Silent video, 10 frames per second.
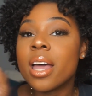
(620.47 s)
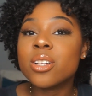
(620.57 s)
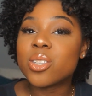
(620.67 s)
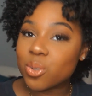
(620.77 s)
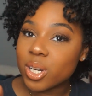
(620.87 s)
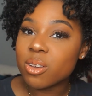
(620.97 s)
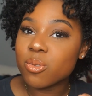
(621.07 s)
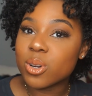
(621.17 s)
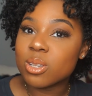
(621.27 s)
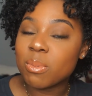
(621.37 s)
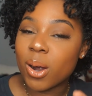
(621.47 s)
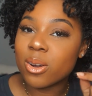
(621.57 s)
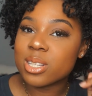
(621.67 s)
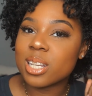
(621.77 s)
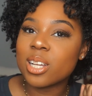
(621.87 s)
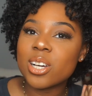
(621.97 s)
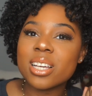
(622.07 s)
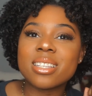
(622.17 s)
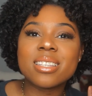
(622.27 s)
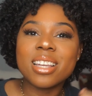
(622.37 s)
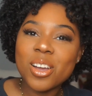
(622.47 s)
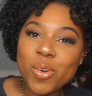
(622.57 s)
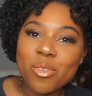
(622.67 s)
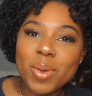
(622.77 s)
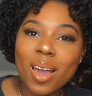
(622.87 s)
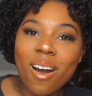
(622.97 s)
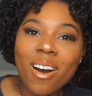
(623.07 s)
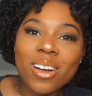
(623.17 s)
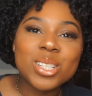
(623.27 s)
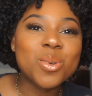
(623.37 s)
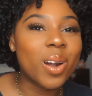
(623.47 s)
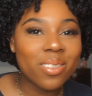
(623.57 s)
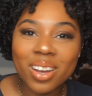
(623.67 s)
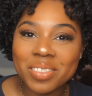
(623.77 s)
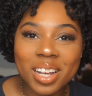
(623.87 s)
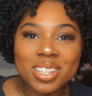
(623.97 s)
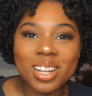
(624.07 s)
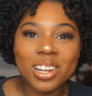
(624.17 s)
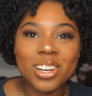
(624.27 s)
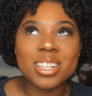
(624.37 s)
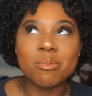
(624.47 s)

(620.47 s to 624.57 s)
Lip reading: Tune in for tomorrow's look. Stick with me, y'all. 25 days of looks.